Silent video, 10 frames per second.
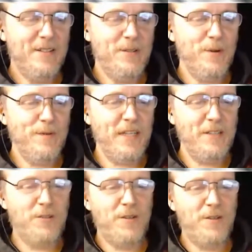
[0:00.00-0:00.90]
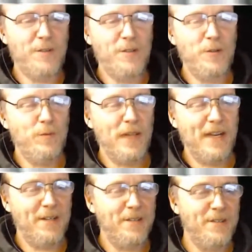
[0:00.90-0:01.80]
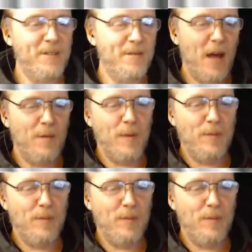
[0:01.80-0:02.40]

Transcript: 2 of each for 2 players. I'll be